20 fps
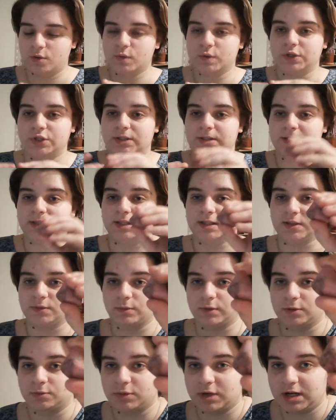which is this
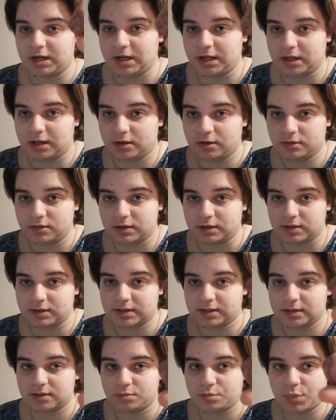one right here,
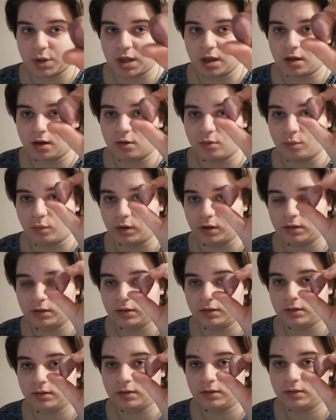this pink
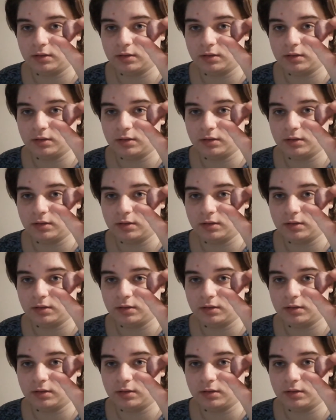one